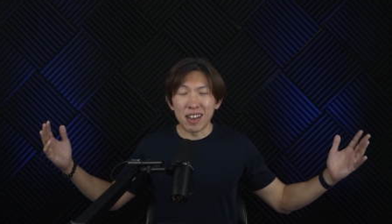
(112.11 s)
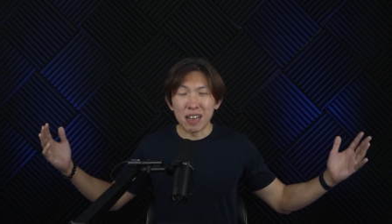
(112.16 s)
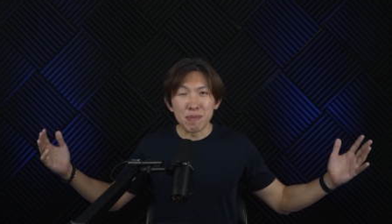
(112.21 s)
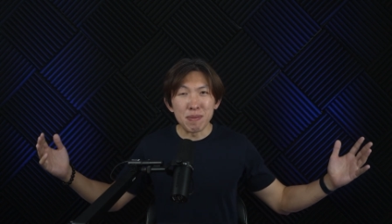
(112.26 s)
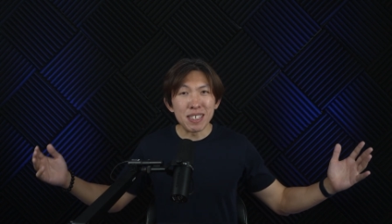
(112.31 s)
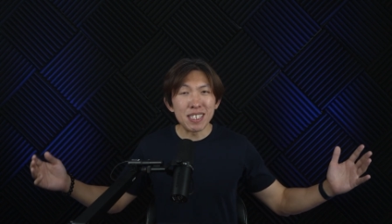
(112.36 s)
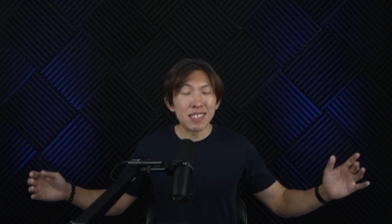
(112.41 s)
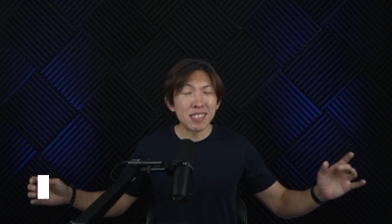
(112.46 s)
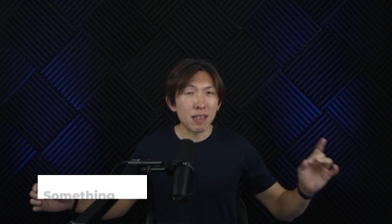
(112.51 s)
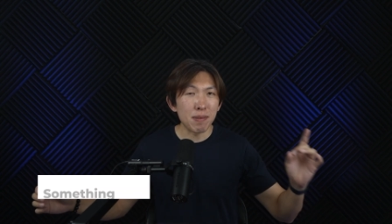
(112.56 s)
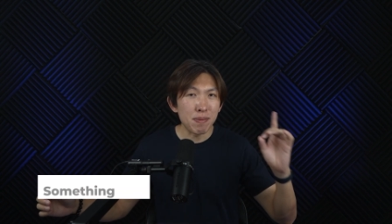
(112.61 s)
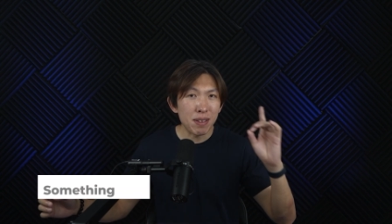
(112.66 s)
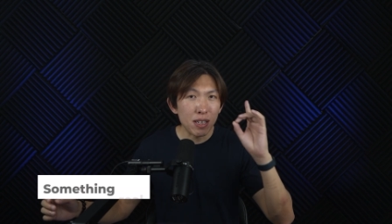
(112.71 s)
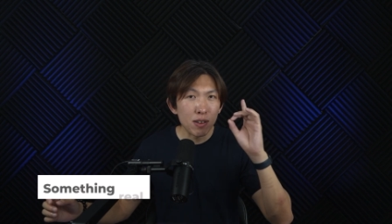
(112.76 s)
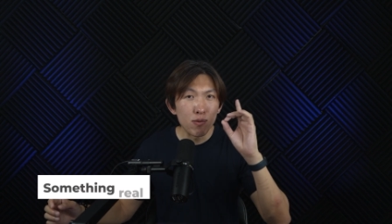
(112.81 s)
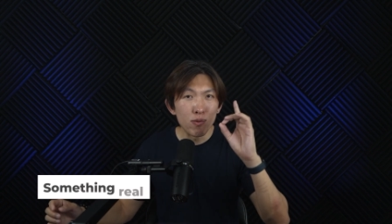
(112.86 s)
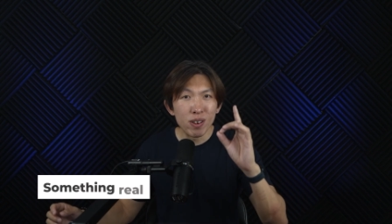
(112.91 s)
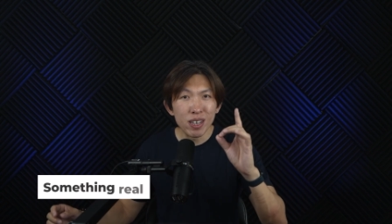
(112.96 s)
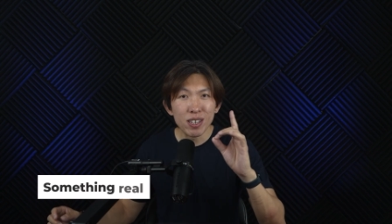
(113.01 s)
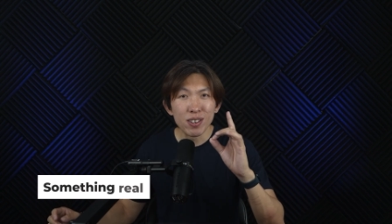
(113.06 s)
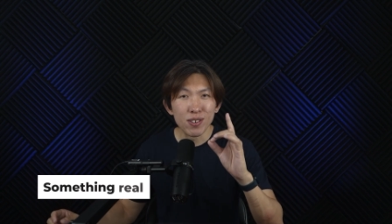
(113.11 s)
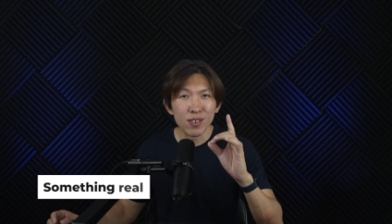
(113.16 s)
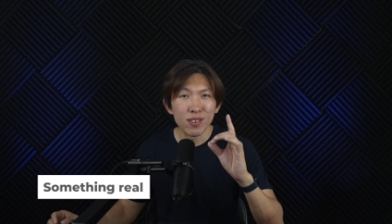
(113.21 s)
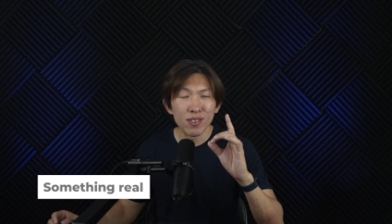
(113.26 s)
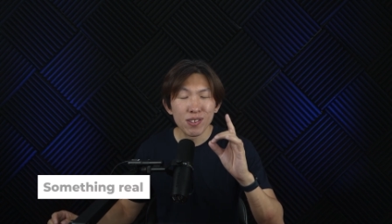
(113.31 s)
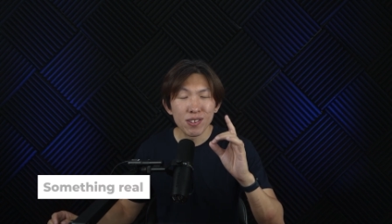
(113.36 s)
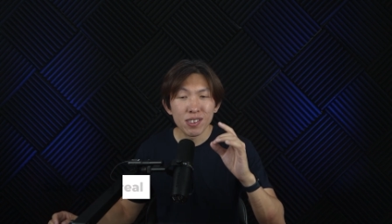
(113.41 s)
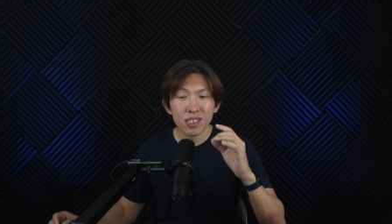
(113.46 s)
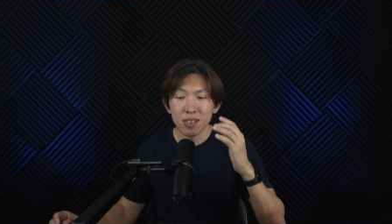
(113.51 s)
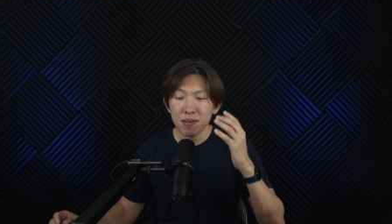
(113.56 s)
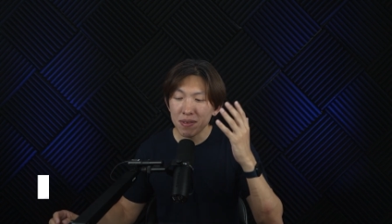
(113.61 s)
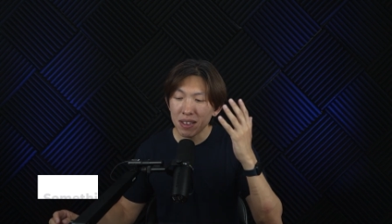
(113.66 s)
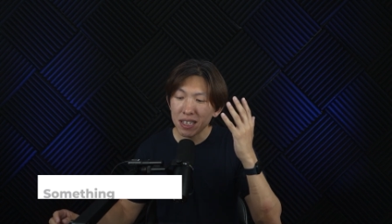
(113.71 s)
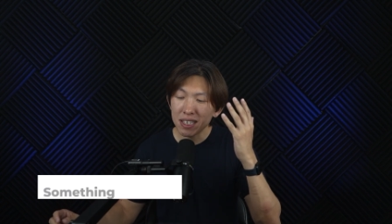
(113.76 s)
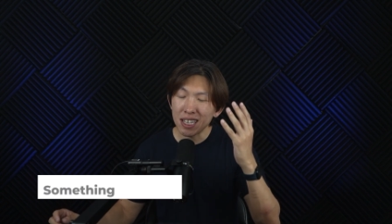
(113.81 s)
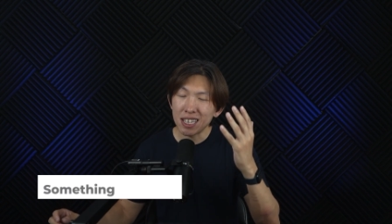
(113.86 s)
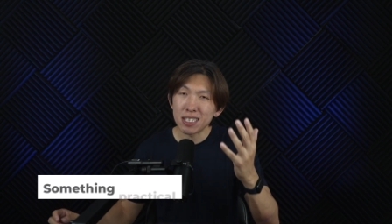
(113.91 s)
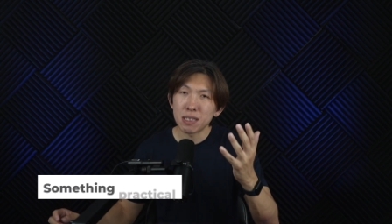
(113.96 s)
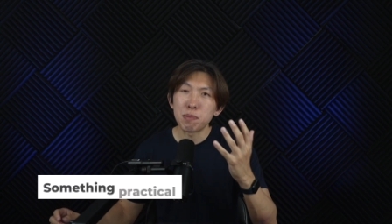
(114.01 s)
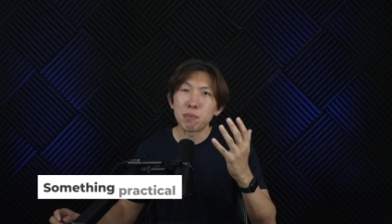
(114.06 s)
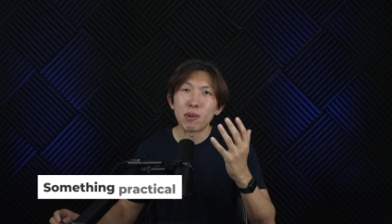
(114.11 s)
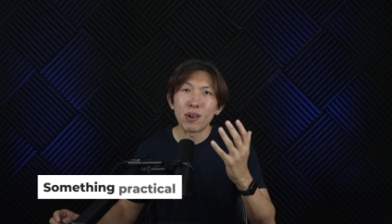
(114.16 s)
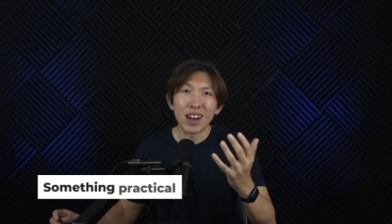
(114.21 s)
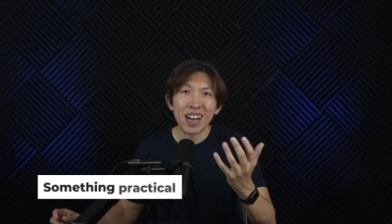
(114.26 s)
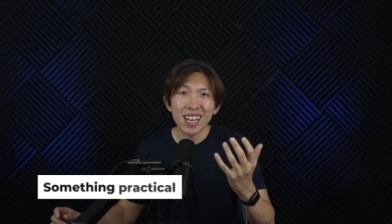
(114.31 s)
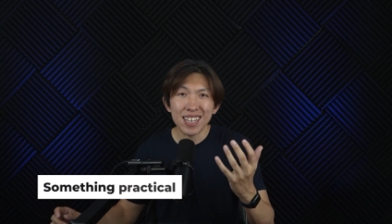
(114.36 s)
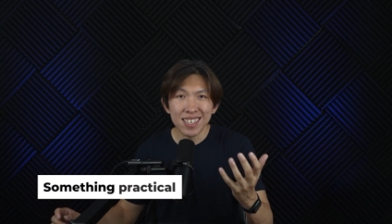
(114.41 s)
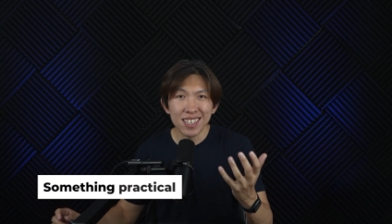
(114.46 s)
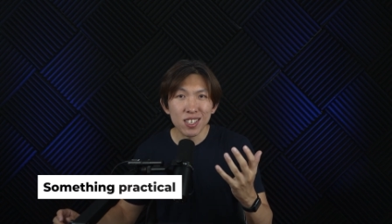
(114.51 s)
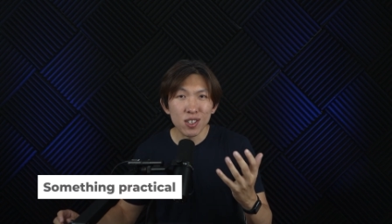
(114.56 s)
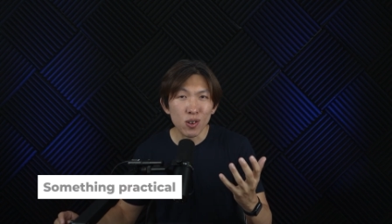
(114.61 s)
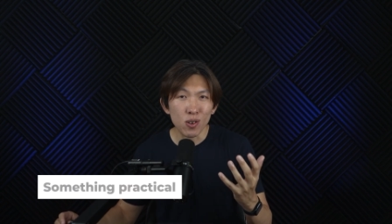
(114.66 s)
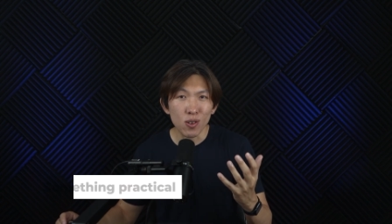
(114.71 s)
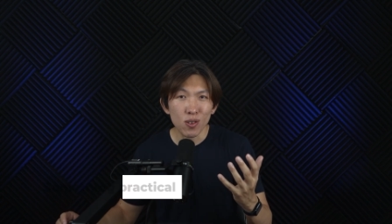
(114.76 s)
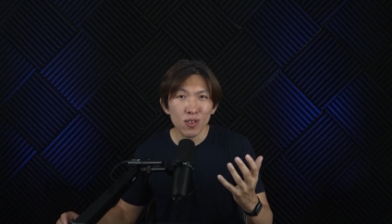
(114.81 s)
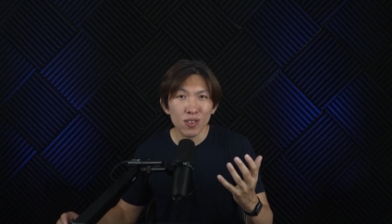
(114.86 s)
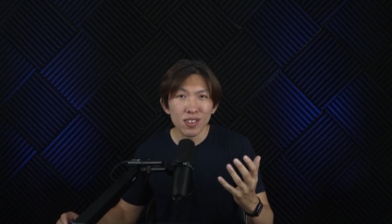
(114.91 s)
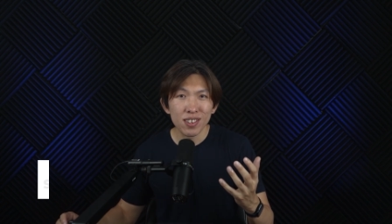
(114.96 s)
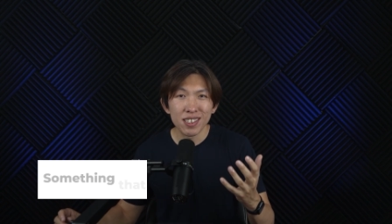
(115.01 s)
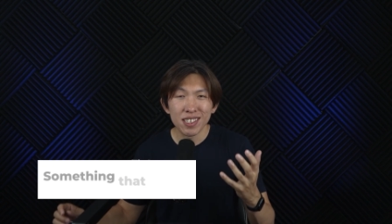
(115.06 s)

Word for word: I mean something real, something that's practical,